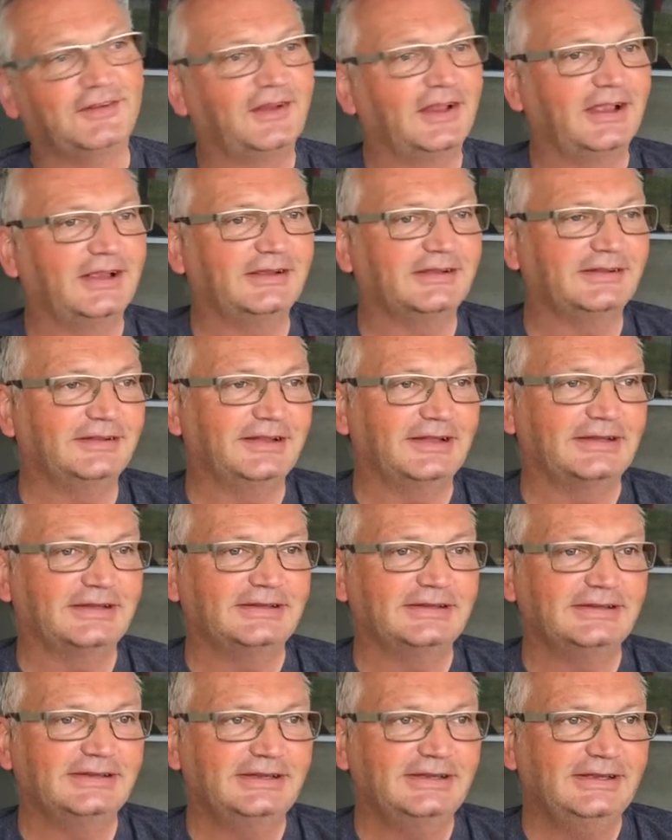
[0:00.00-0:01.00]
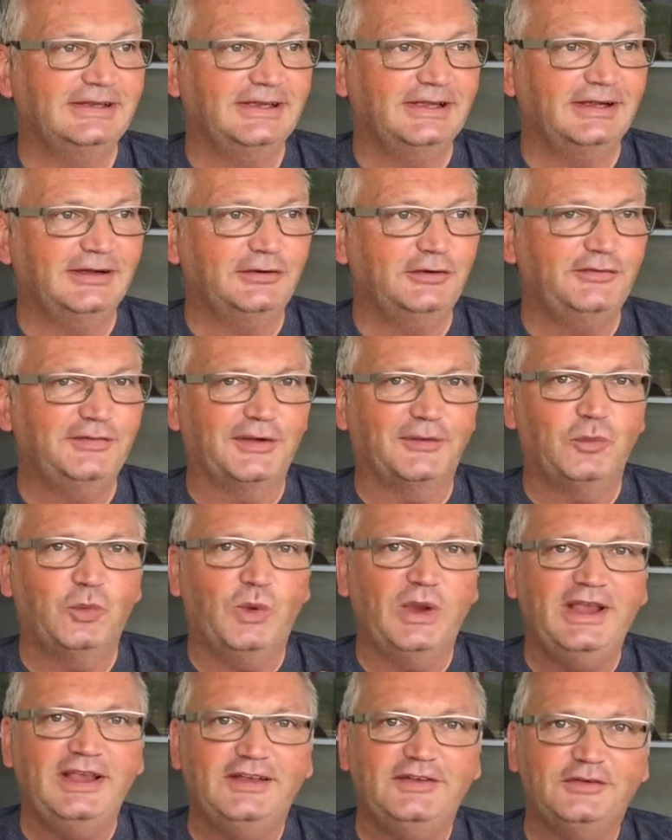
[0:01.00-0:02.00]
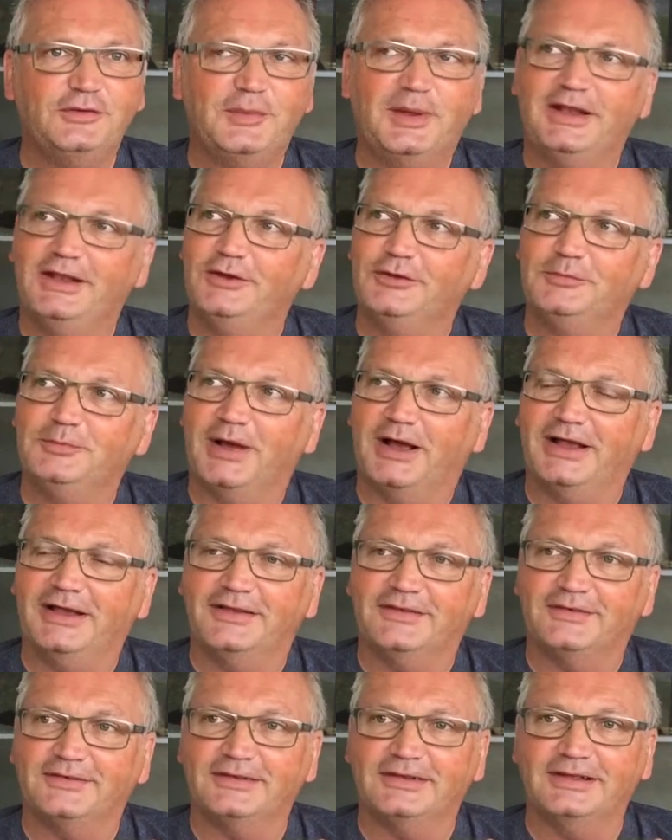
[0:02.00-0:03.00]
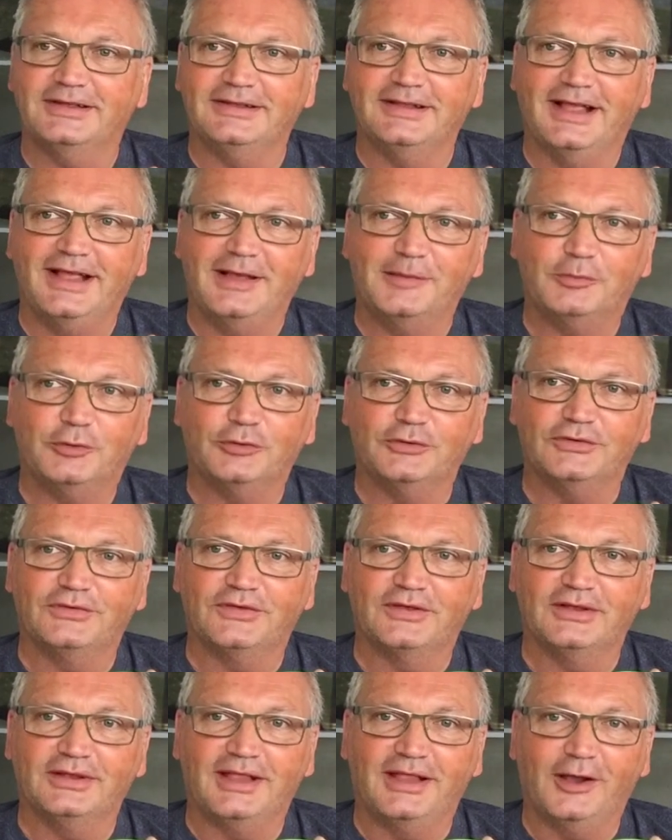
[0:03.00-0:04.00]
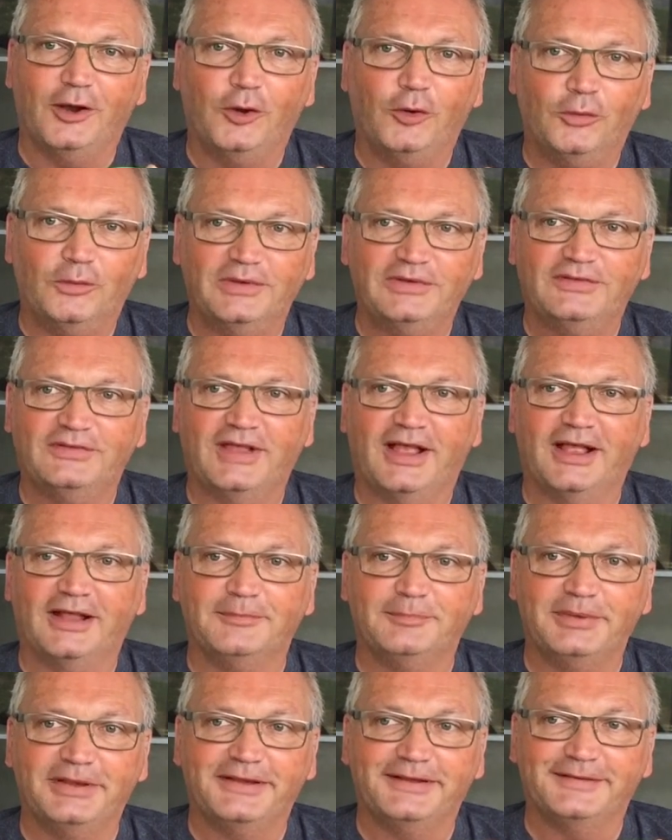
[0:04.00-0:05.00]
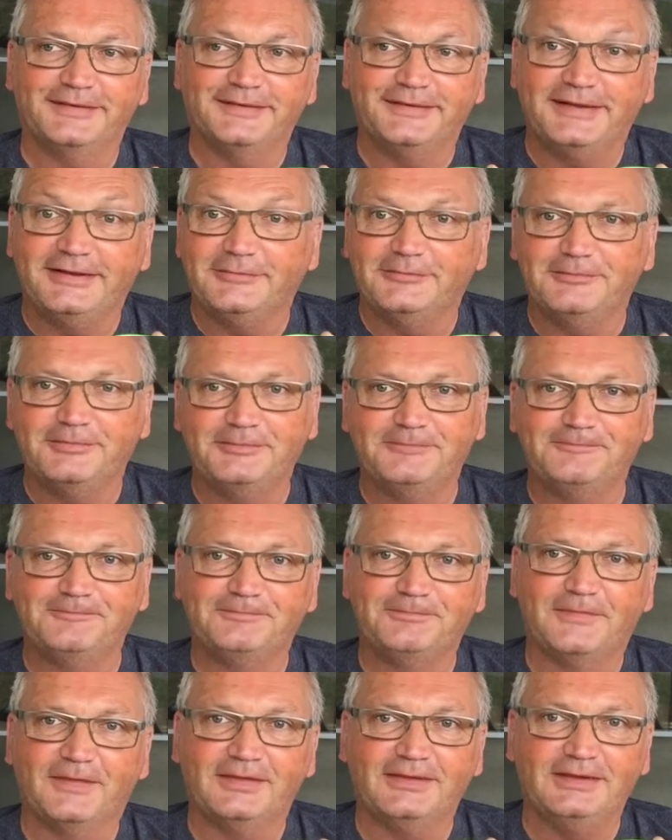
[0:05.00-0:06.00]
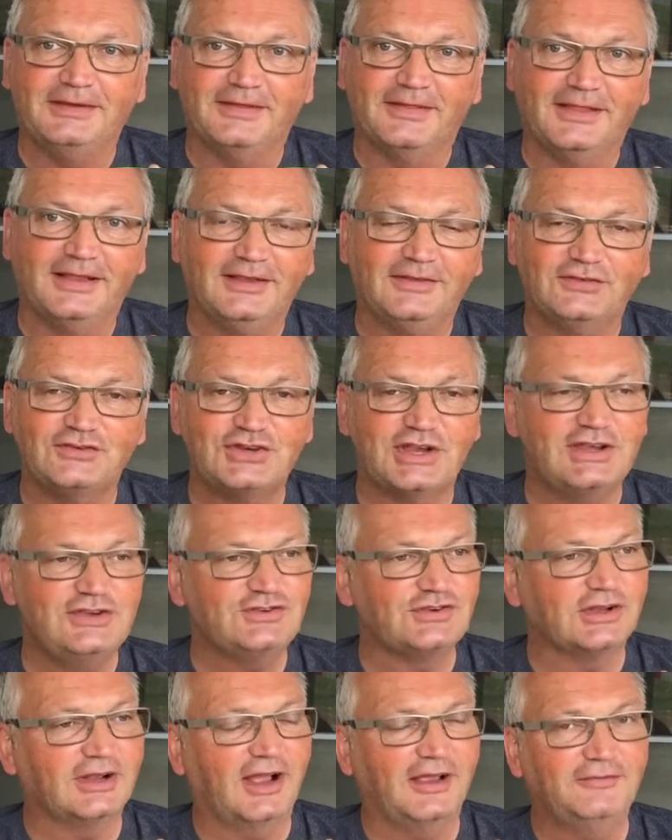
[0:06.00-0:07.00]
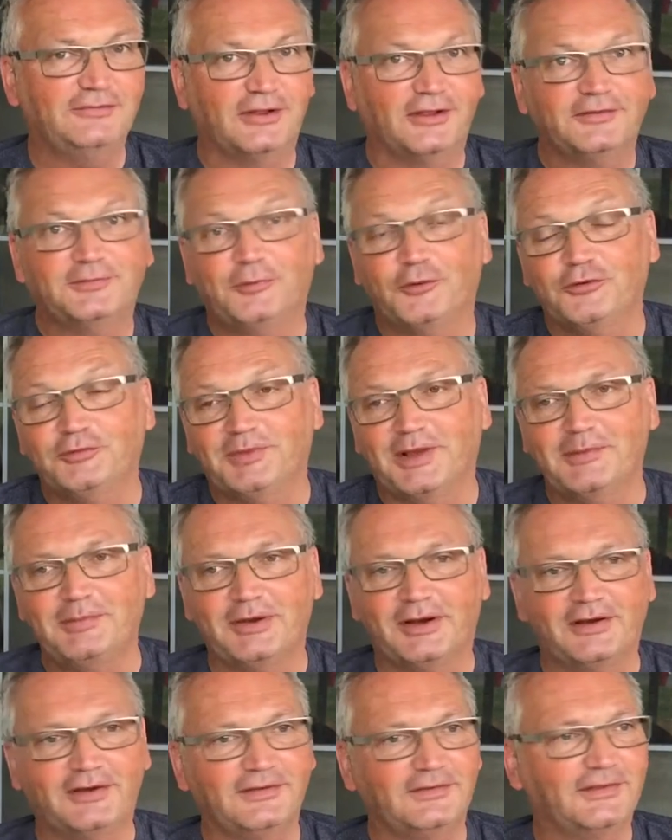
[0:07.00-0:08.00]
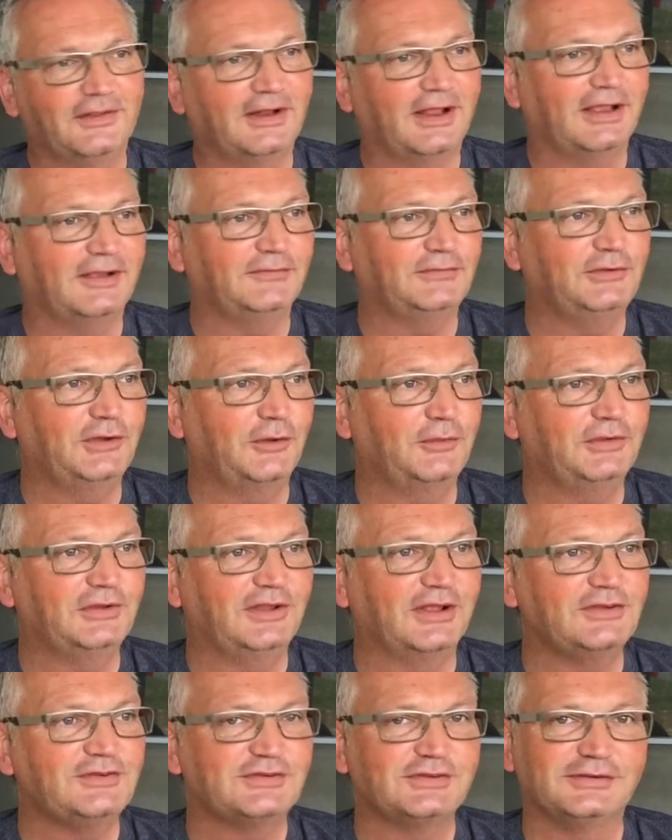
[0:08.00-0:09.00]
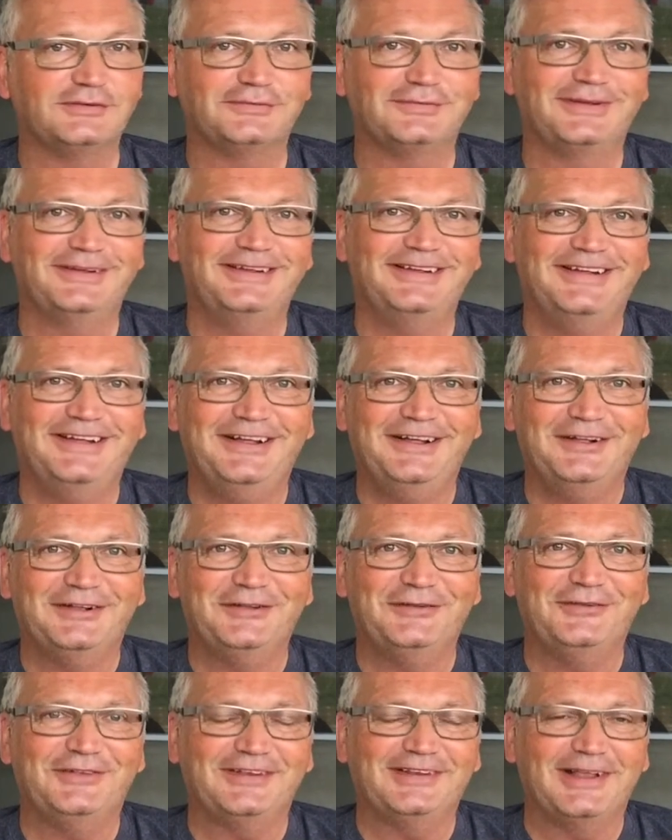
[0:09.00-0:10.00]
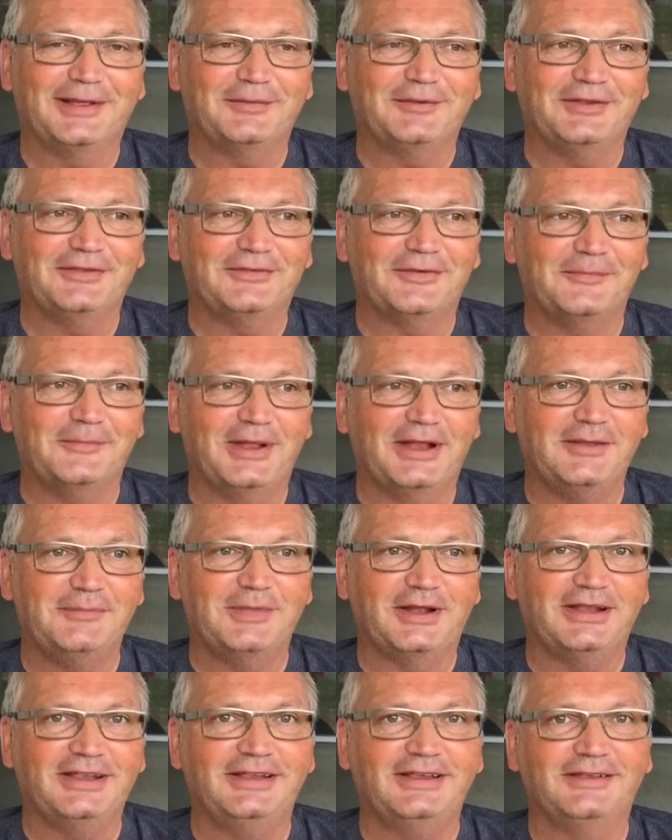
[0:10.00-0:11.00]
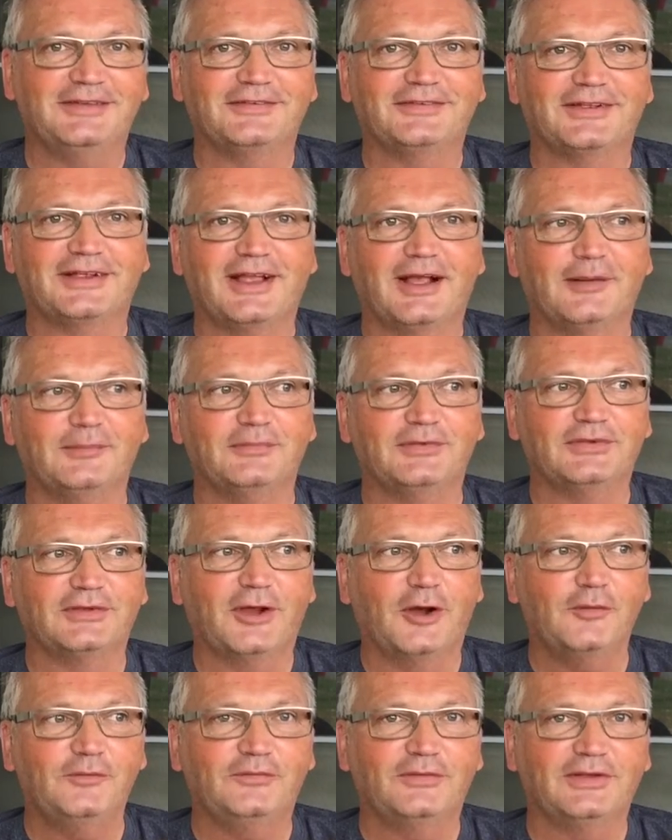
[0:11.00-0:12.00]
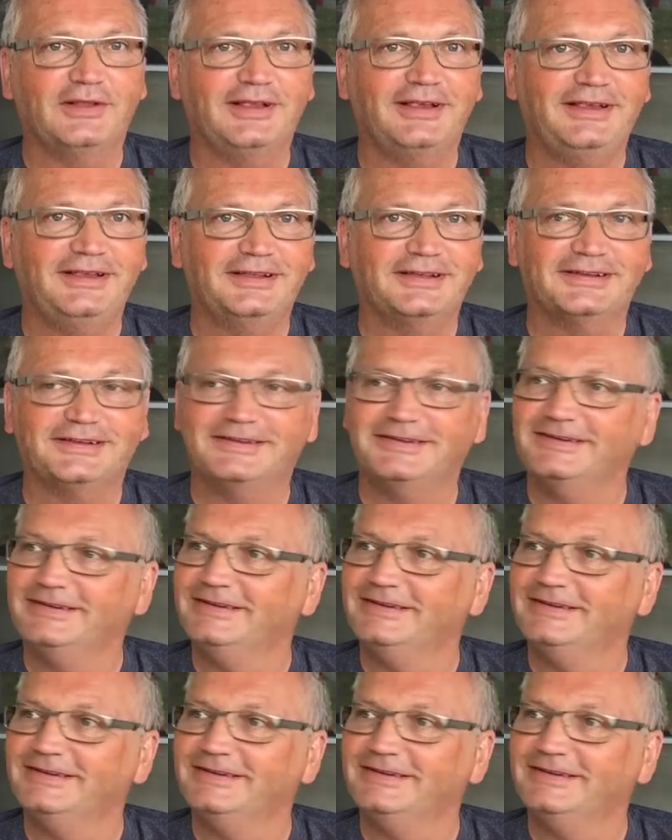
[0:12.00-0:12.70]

today, and uh, we've had way too many goodbyes at airports, and they're always sad because you know things change, and I've lost both my parents, and I have no intention of losing Debbie's for many, many years to come. So hopefully uh,